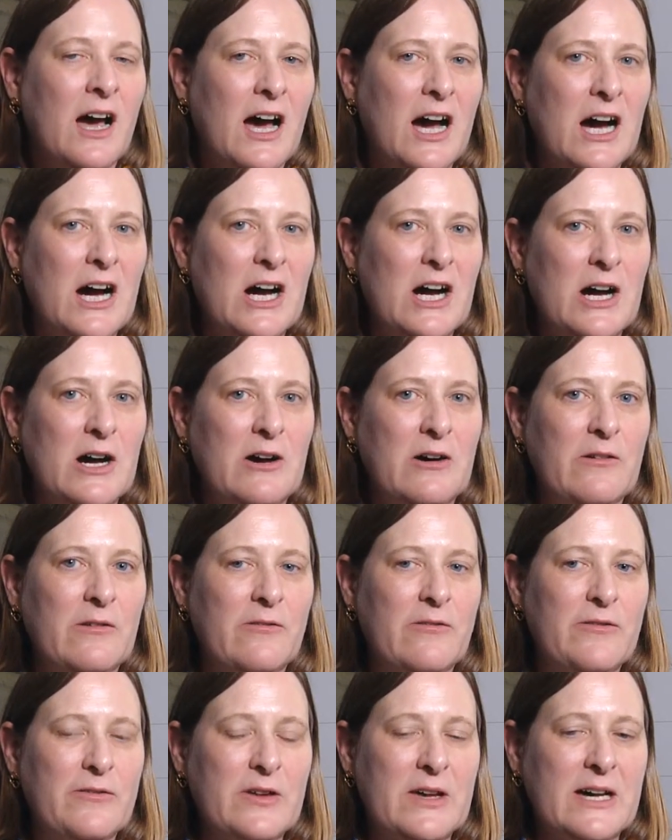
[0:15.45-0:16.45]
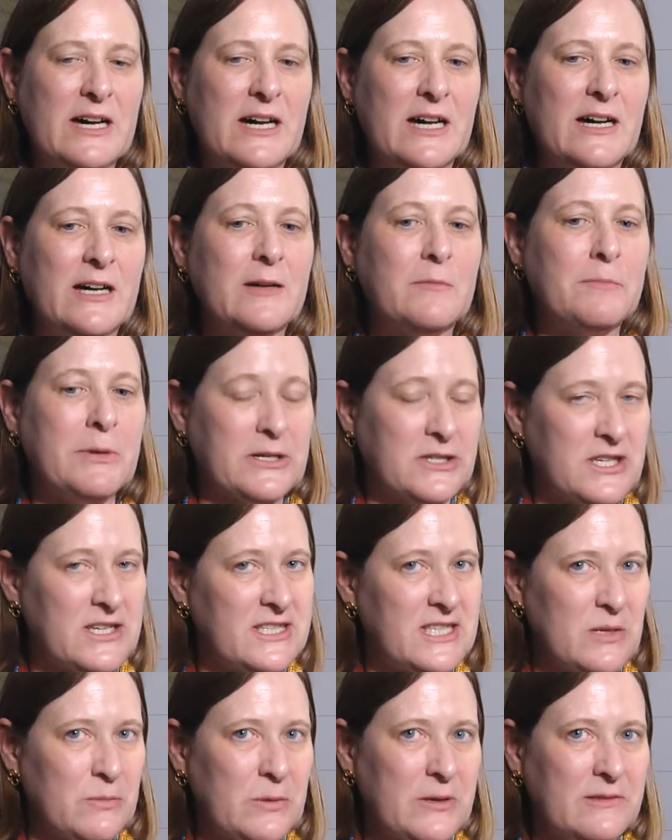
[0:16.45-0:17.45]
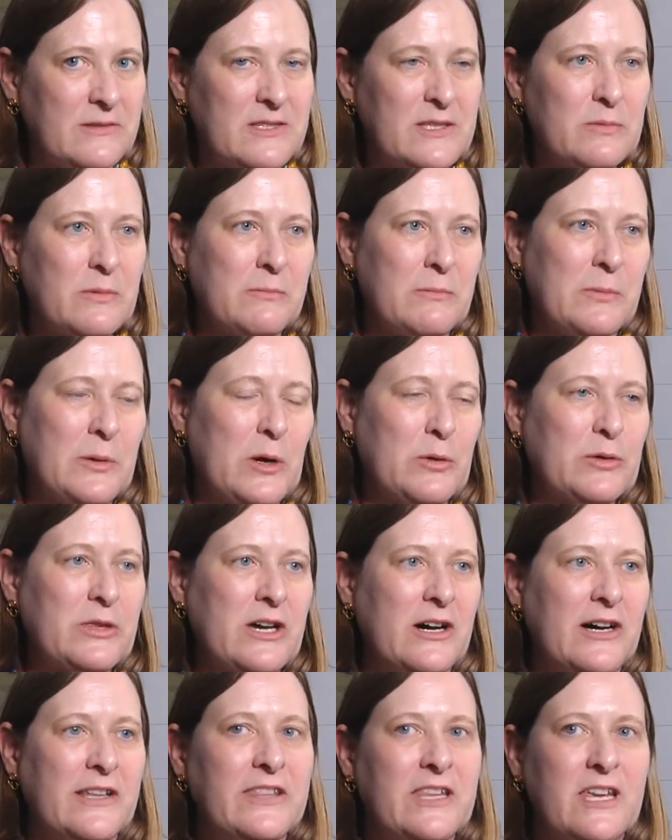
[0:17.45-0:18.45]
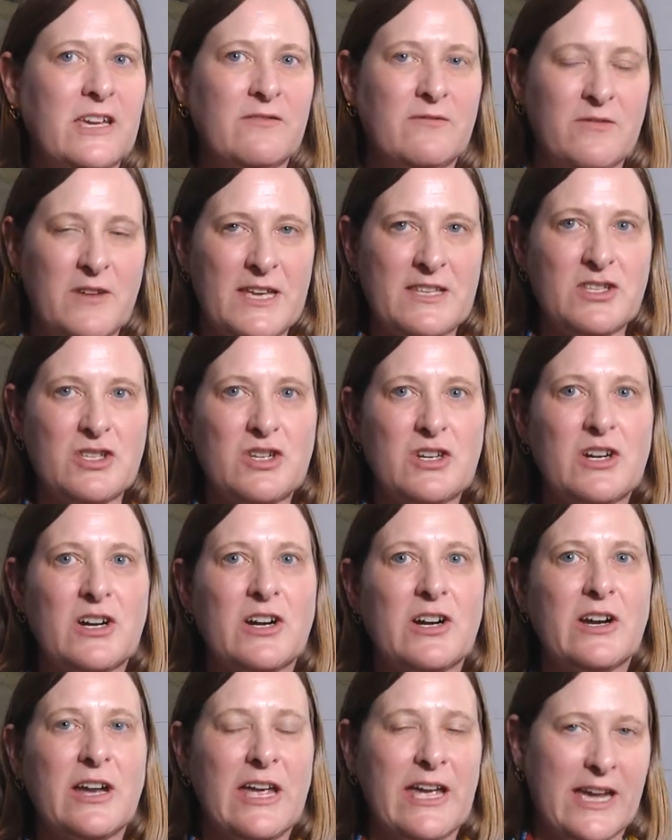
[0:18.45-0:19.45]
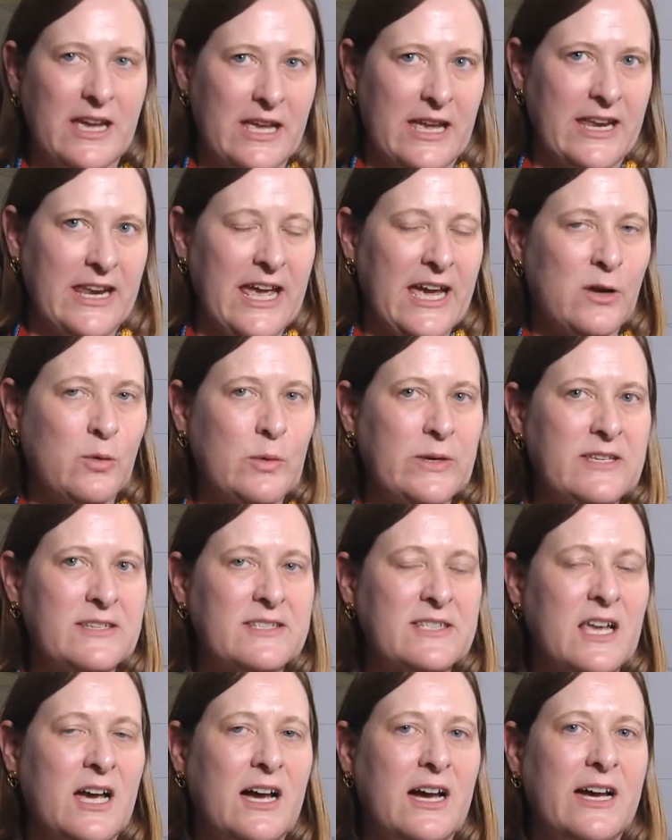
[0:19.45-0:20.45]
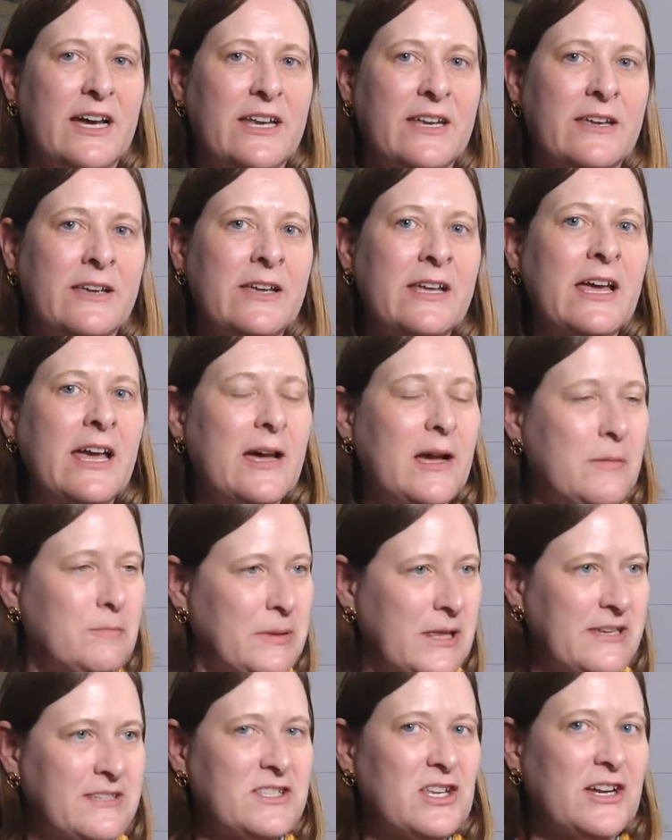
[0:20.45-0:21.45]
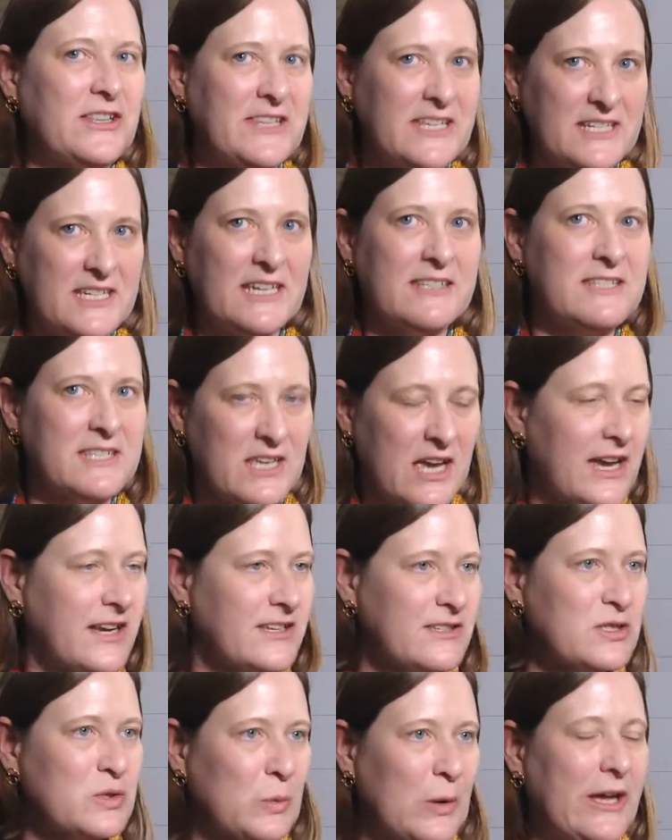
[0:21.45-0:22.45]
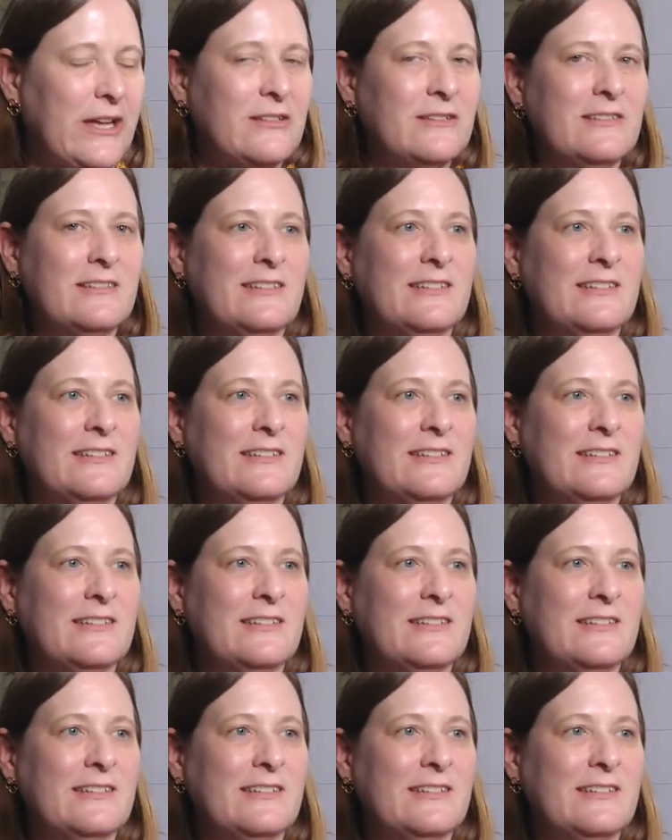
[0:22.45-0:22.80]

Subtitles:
of participants, both on the investor and equity side, and plus on the debt side as well.